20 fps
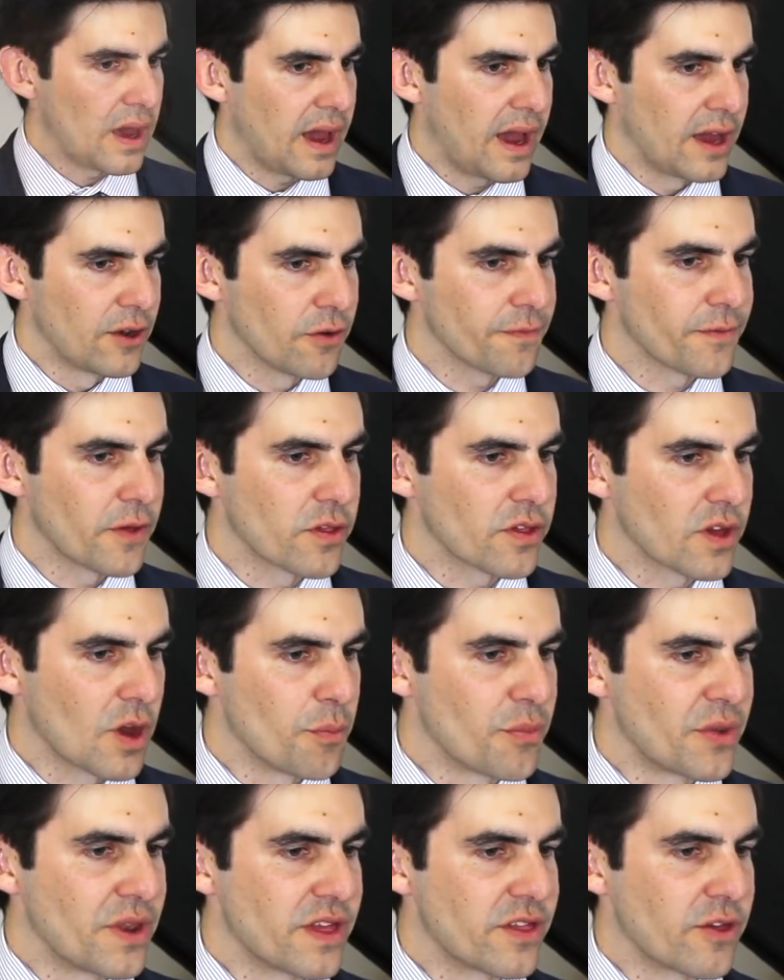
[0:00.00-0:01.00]
And of those
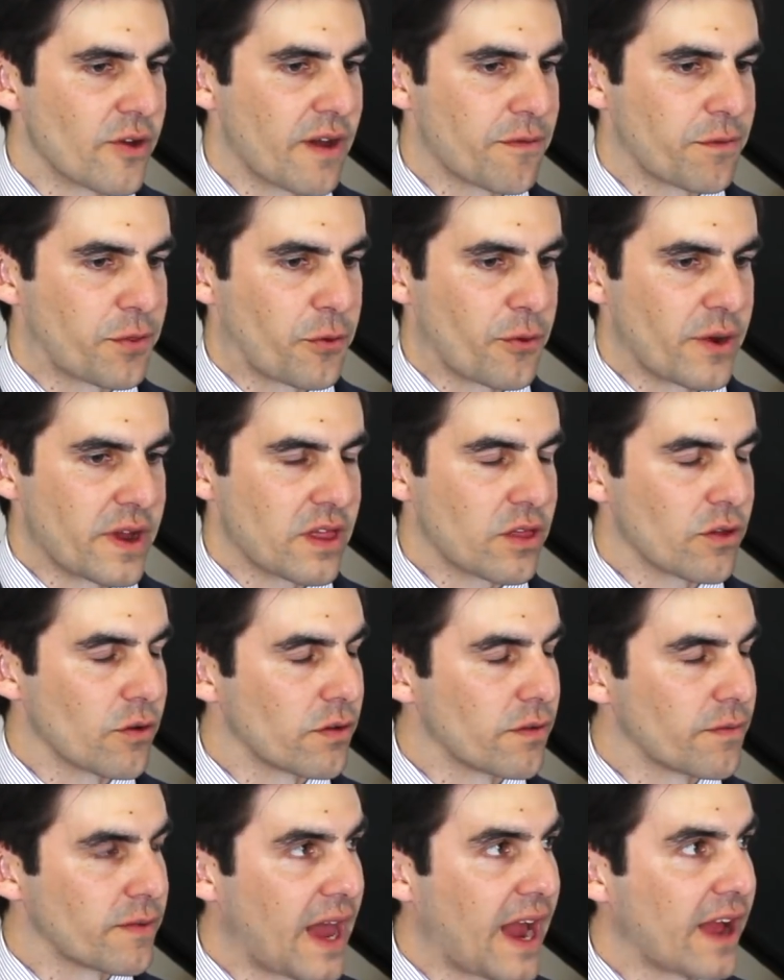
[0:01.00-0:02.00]
companies, you have three sort
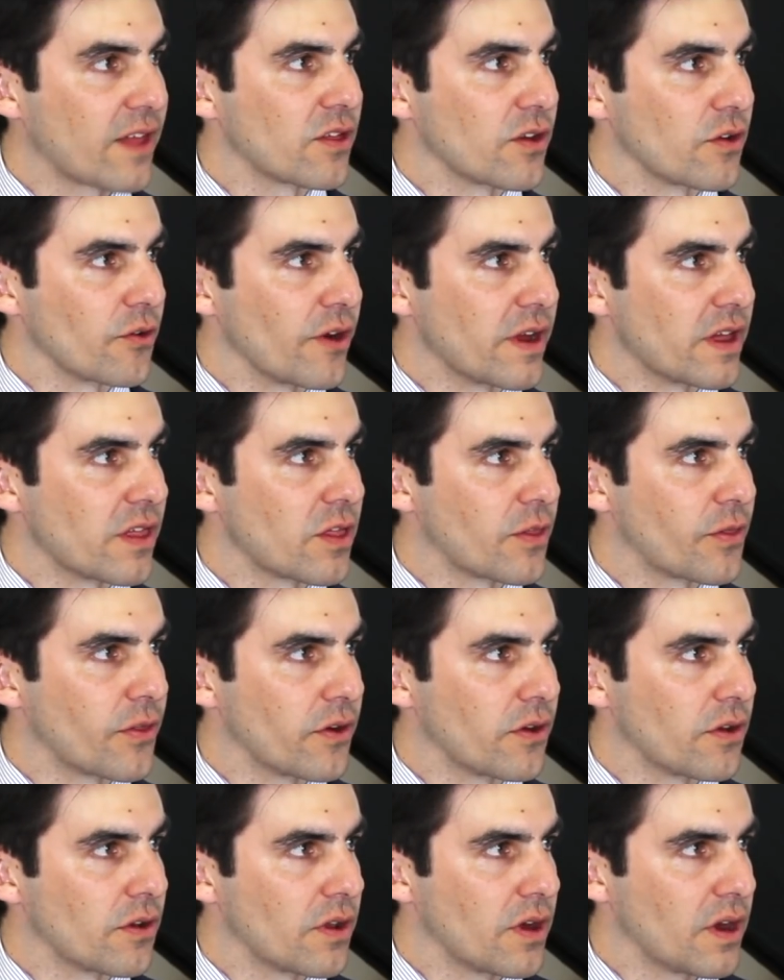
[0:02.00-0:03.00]
of categories
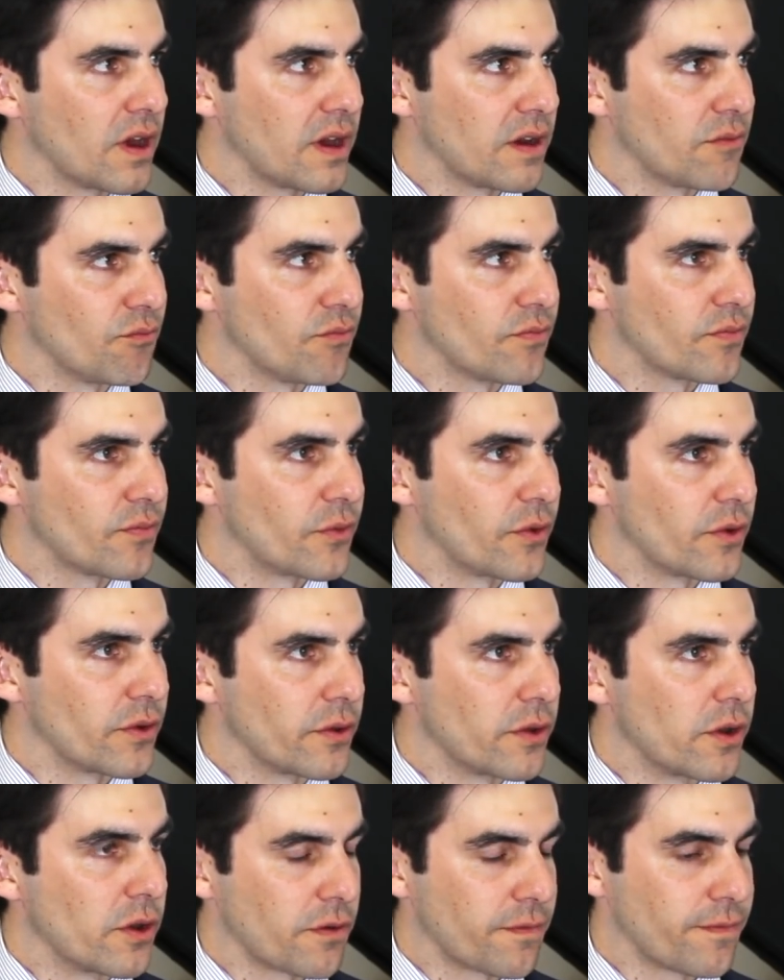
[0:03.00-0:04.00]
that that you
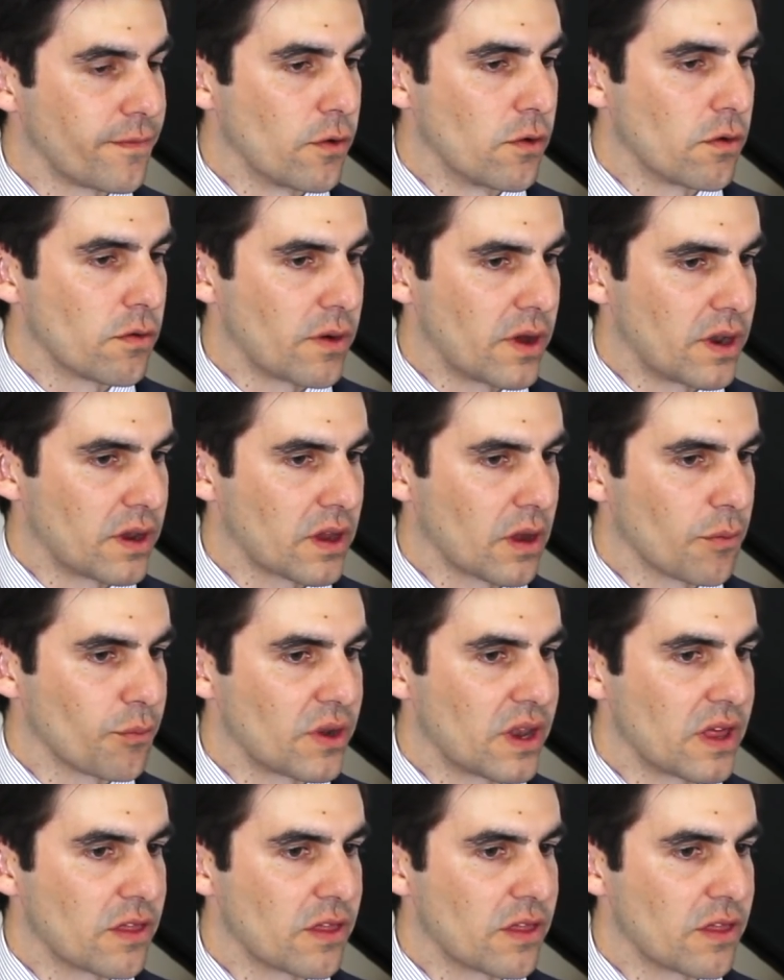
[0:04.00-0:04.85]
look for in a company.